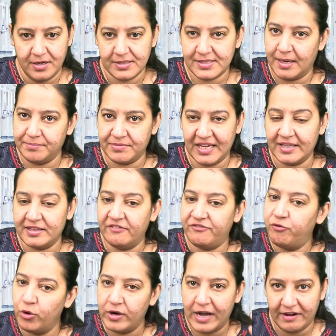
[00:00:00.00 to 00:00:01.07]
something, the
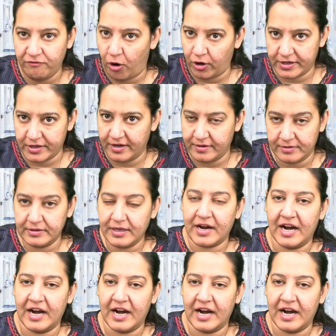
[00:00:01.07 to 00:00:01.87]
food and water, the